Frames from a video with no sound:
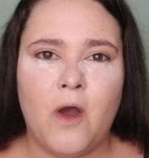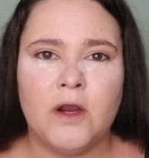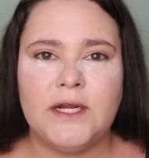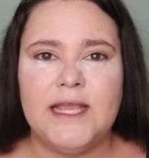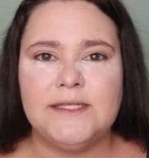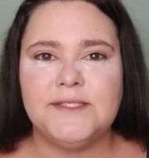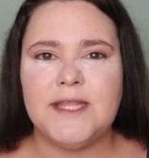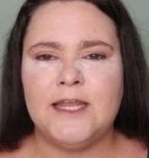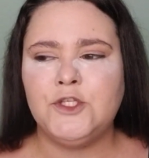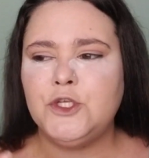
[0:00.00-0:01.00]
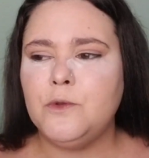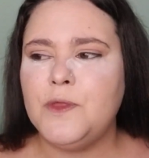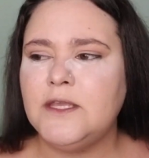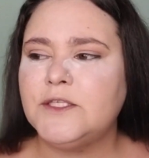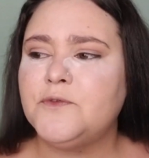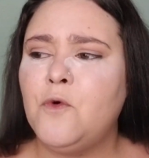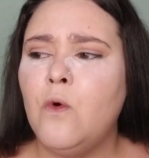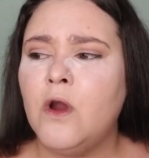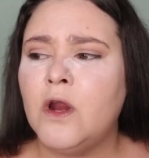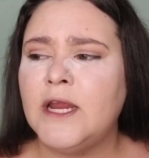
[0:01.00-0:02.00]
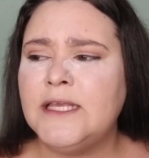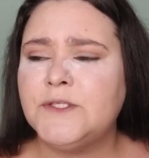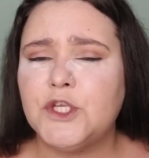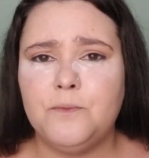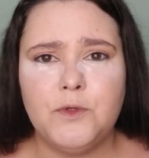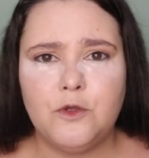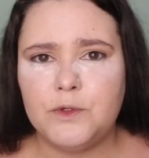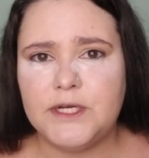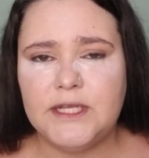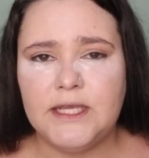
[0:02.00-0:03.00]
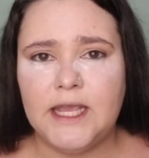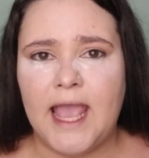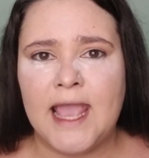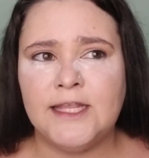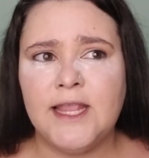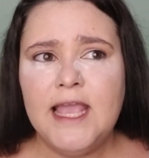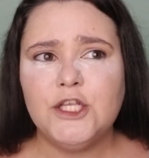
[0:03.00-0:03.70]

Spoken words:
artist and do things for his community and